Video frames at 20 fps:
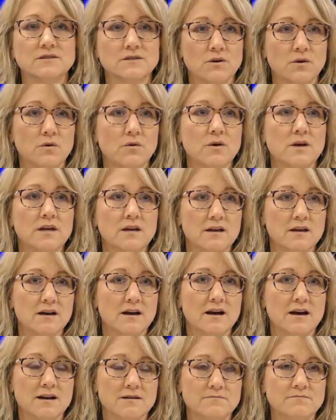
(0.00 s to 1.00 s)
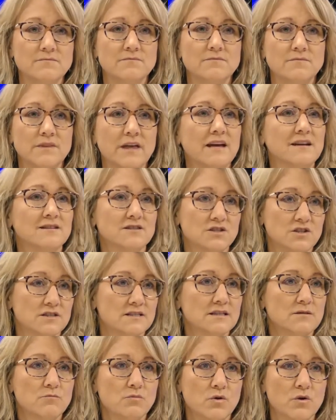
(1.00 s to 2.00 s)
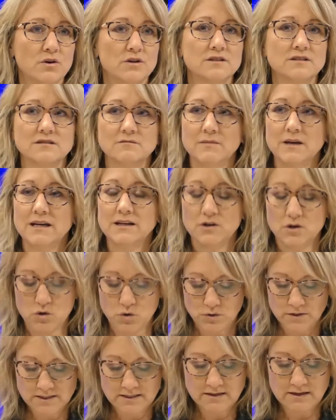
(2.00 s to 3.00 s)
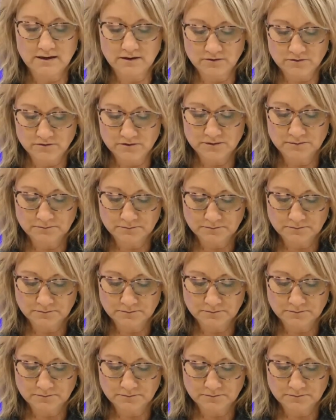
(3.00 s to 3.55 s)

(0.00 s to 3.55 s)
So that is just important to make note of.